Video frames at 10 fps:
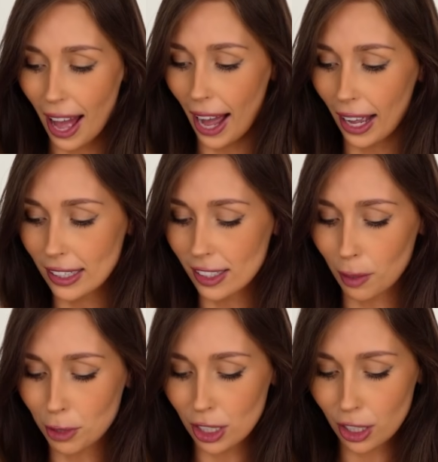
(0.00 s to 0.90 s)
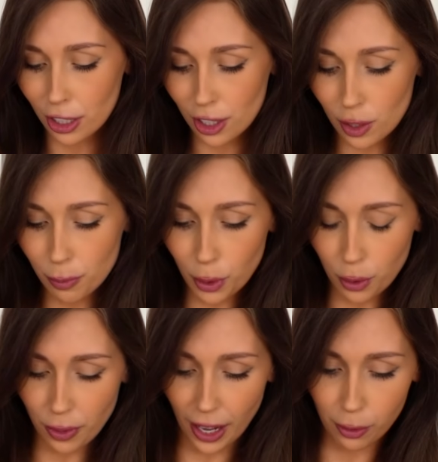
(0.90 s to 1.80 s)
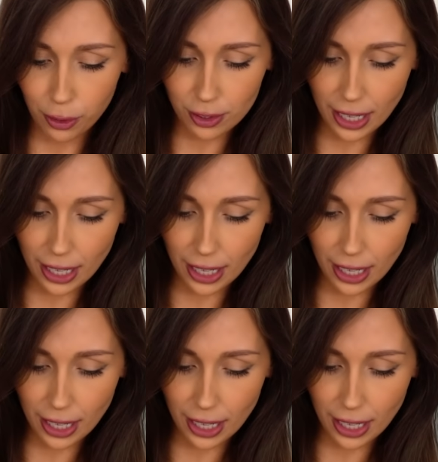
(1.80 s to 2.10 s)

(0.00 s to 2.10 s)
and I'm just gonna smooth out those